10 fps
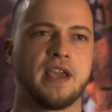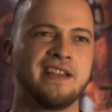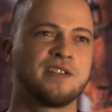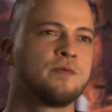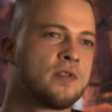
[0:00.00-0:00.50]

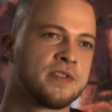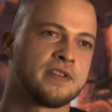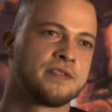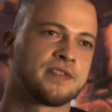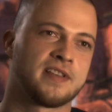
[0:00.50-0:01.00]
Ancient
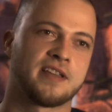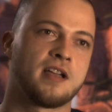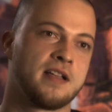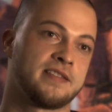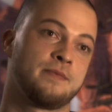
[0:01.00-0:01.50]
Wardstones are like a
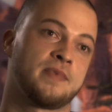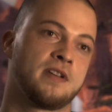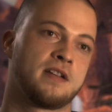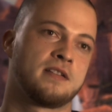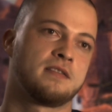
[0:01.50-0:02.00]
content
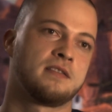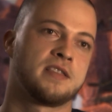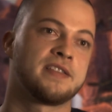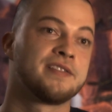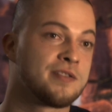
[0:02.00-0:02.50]
pinata.
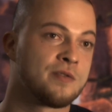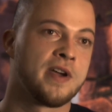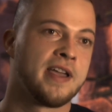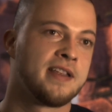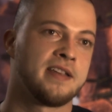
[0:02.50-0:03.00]
This is your
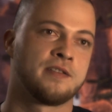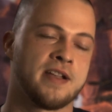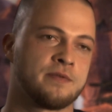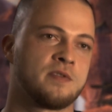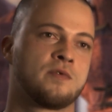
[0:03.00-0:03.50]
way to
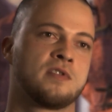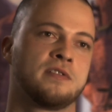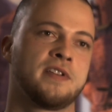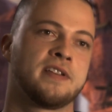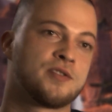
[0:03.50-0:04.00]
interact with the
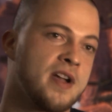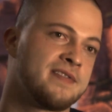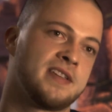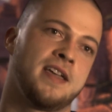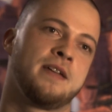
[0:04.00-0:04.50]
world and
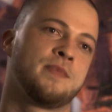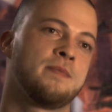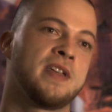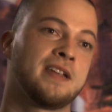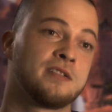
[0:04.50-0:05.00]
drive the game
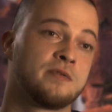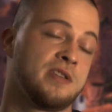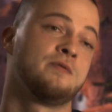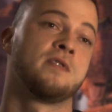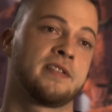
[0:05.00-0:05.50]
and make it do what
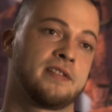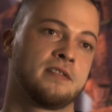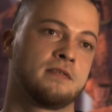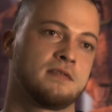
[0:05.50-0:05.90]
you want it to do.